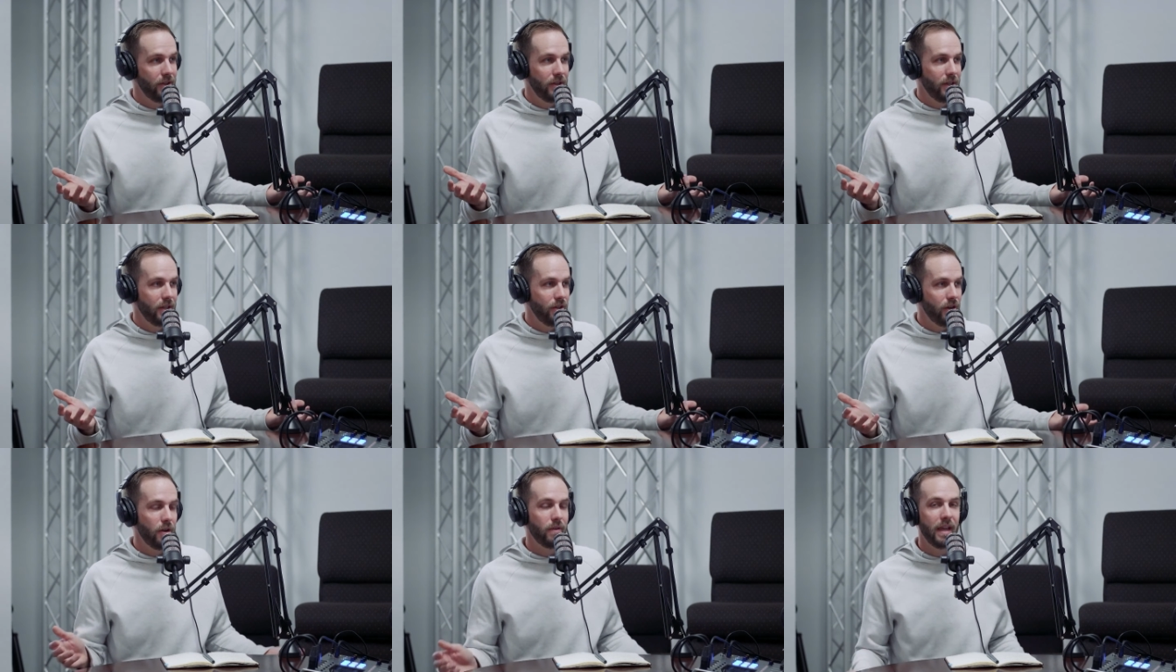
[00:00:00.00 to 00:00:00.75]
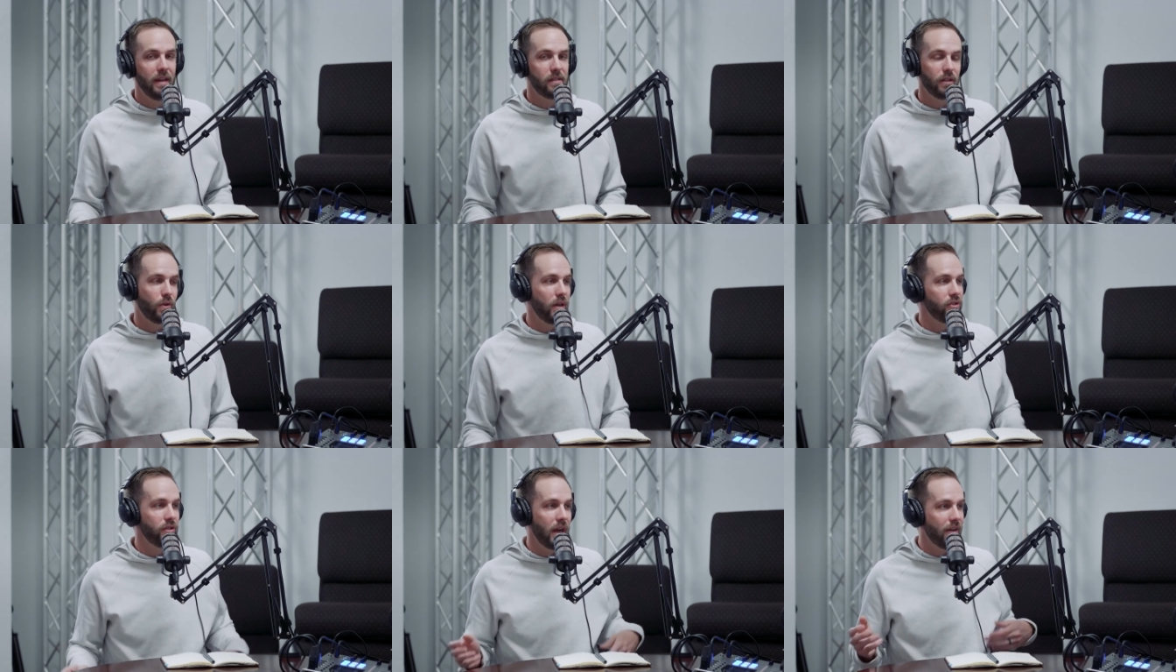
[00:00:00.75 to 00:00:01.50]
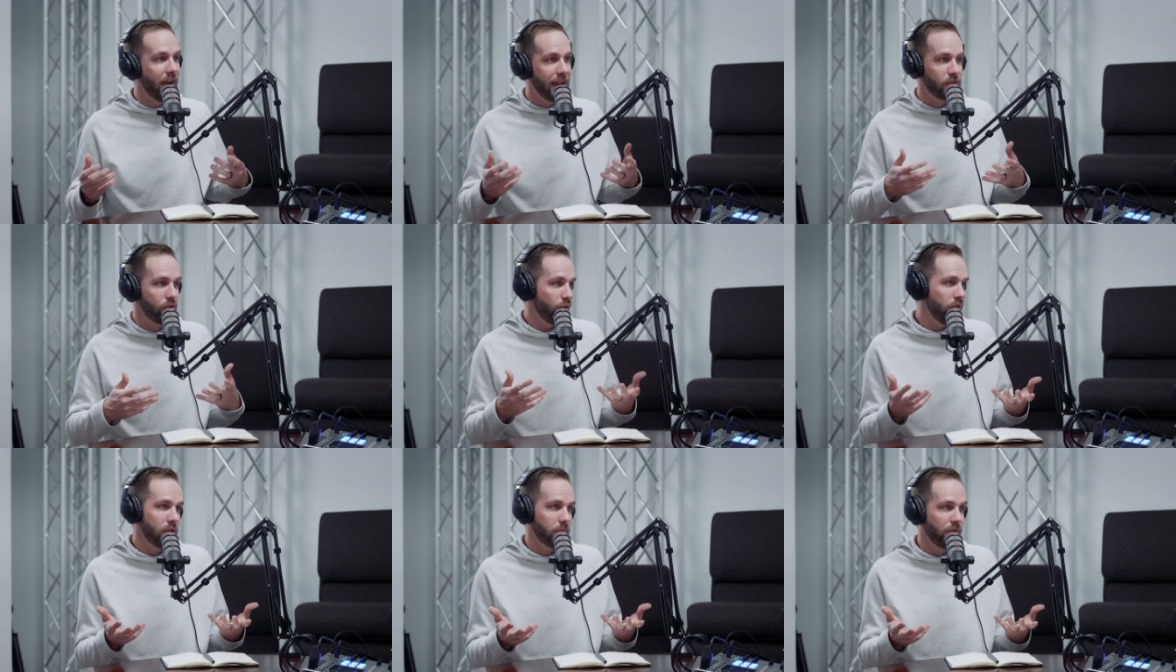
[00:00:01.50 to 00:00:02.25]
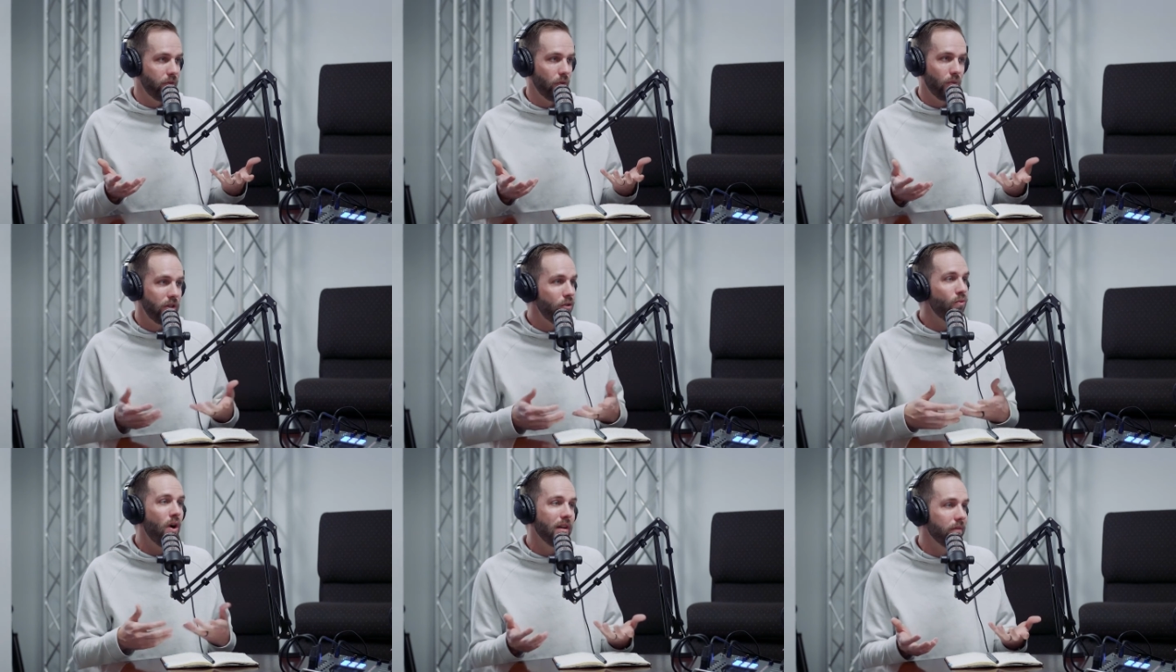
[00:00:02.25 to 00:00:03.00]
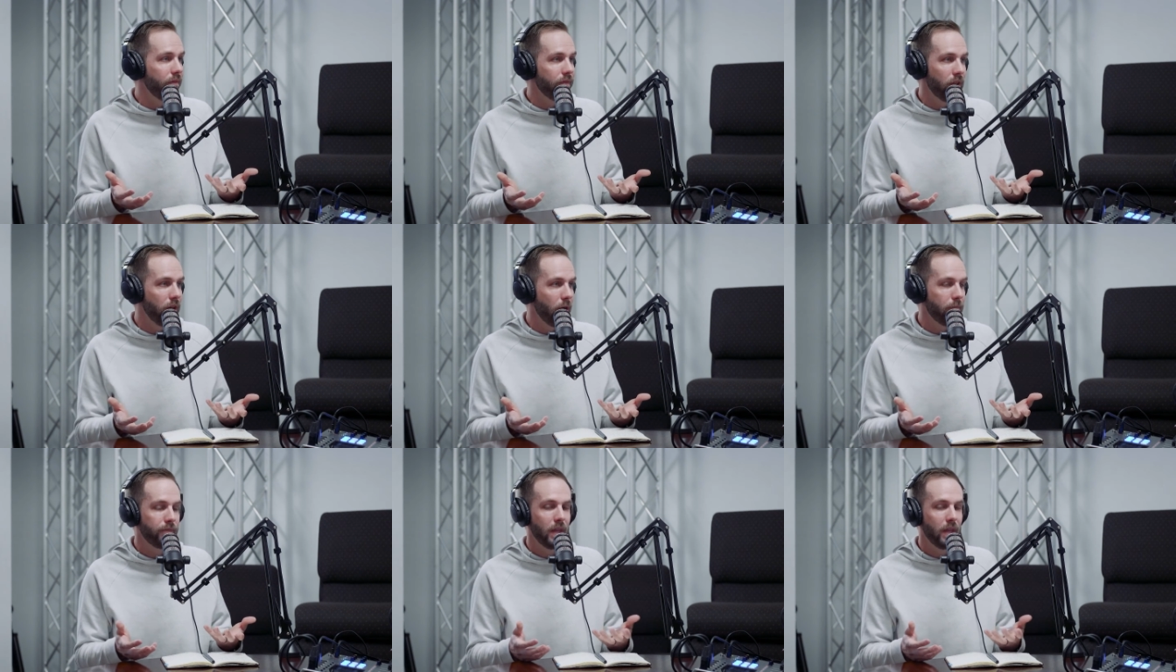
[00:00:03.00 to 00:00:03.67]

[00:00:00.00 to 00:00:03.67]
Yeah. You know, and it's a question that I've asked students before. What do you want? You know?